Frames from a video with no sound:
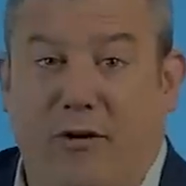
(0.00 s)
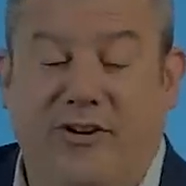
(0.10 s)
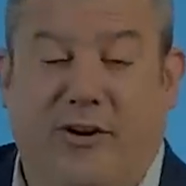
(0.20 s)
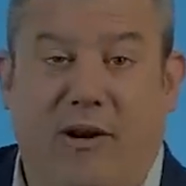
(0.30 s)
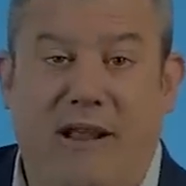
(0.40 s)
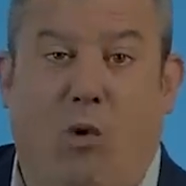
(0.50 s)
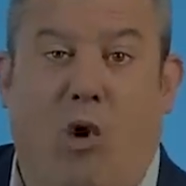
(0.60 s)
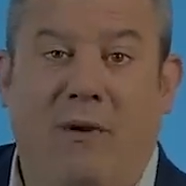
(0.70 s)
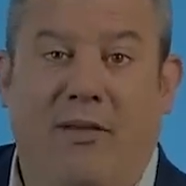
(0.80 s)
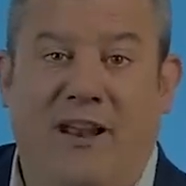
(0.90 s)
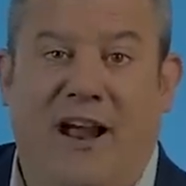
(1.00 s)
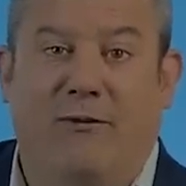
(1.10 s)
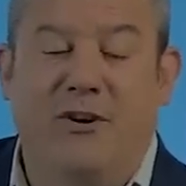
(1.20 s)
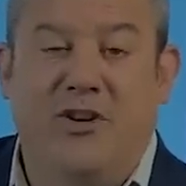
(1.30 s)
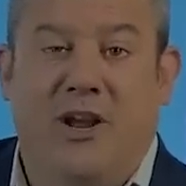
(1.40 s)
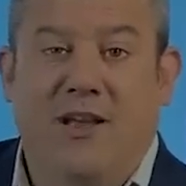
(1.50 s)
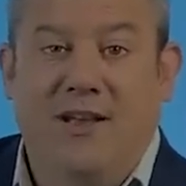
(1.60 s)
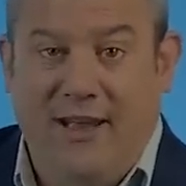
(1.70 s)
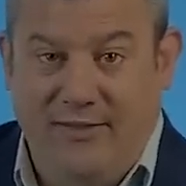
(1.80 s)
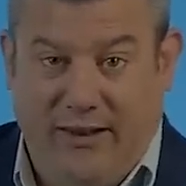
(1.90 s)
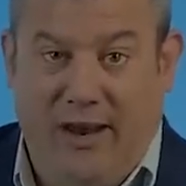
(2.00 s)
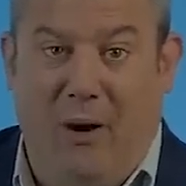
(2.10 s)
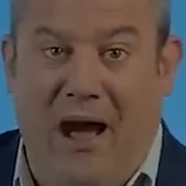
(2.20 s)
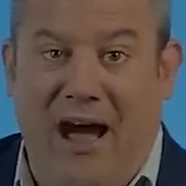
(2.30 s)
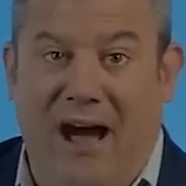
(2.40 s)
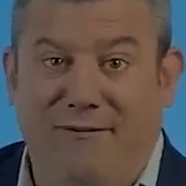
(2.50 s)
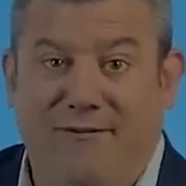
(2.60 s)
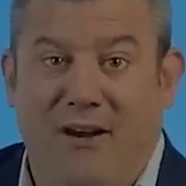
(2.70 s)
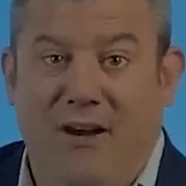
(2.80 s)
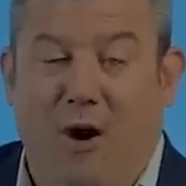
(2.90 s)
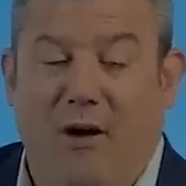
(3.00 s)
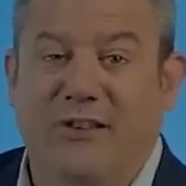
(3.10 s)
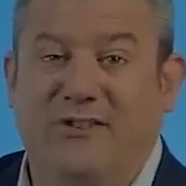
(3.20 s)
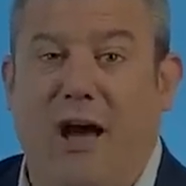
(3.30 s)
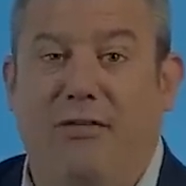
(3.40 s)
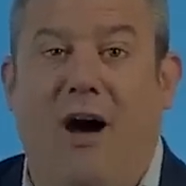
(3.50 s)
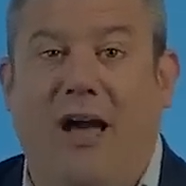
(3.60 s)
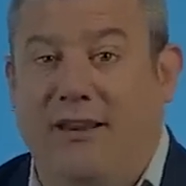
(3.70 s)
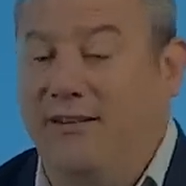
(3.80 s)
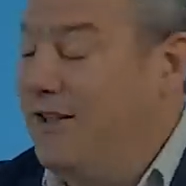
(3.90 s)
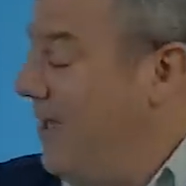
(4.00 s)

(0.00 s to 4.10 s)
a degree warmer than average in the lower half of the South Island,